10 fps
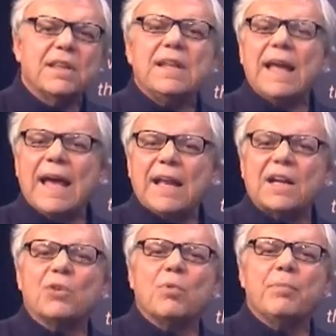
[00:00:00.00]
the
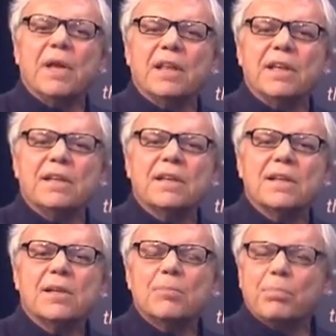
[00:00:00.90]
Attica Rebellion,
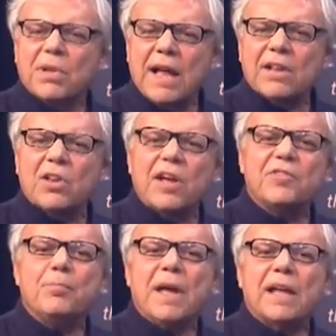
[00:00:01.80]
Black
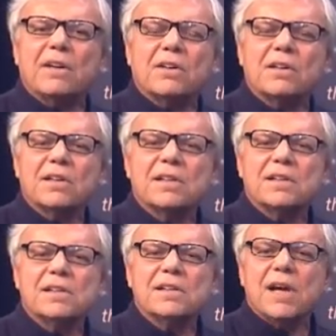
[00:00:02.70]
Lives Matter,
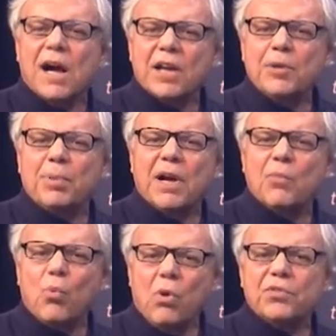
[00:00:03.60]
Occupy
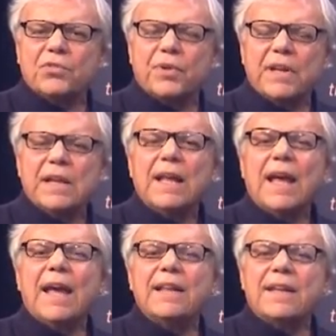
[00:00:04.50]
Wall Street,
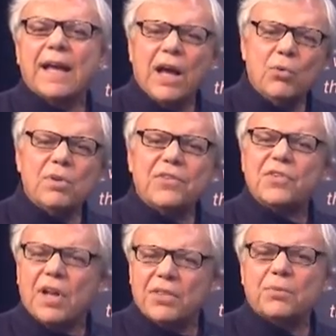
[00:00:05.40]
and countless
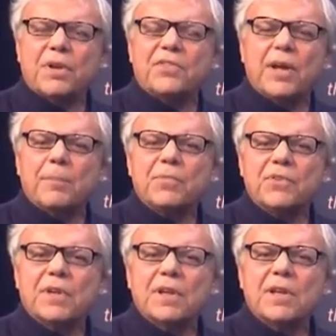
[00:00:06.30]
other attempts
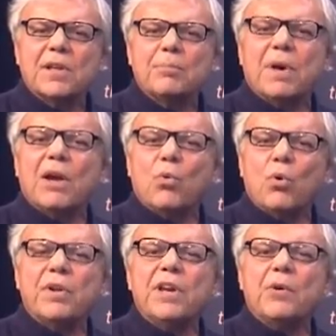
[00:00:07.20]
by
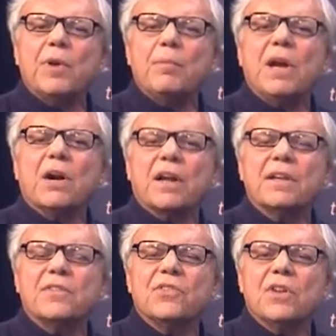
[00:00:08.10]
ordinary
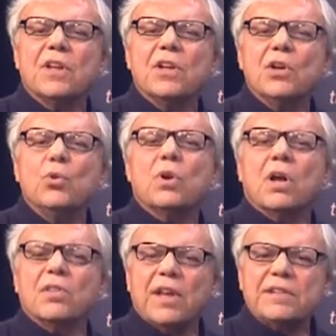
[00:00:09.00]
Americans who
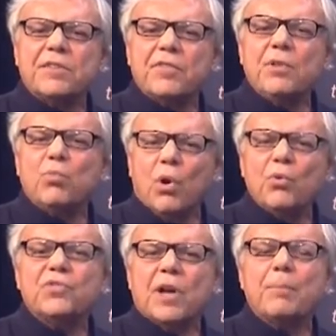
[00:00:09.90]
collectively
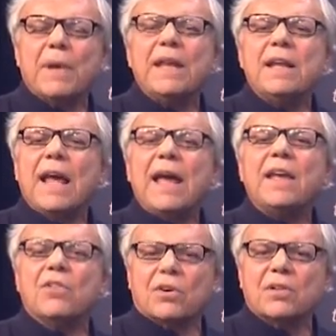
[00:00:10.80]
rose up in
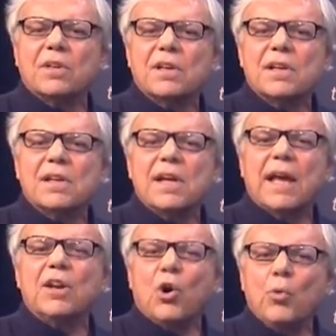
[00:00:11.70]
anger
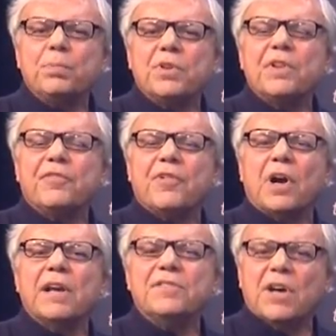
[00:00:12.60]
and hoped to
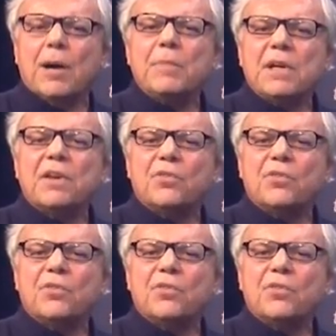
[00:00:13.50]
defy dominant